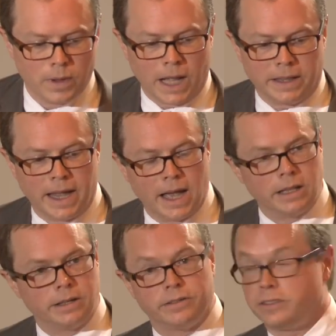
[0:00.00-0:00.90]
At the
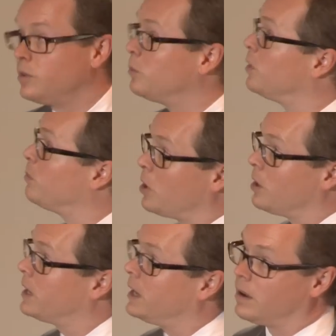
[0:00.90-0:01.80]
Allan Institute, we're
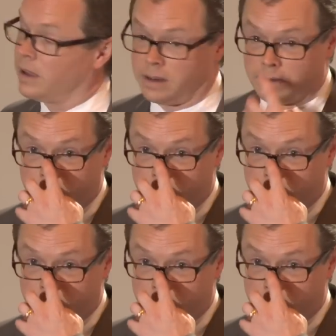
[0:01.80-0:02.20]
embarking on